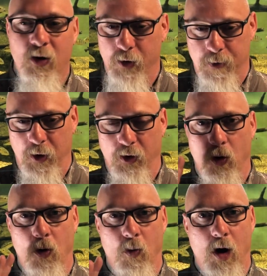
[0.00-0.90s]
where you put the
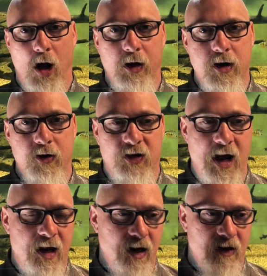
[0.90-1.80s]
whole wall of your
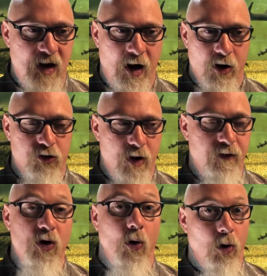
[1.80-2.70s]
tank and it's air
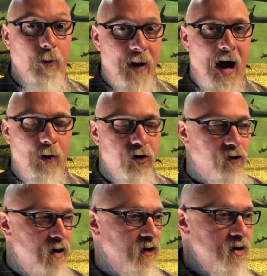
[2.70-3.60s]
driven or power
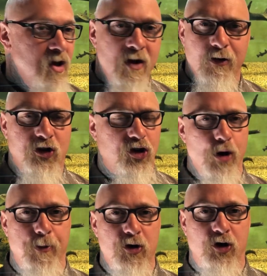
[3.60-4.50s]
driven.
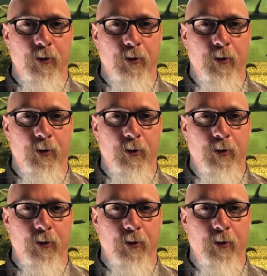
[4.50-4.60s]
Super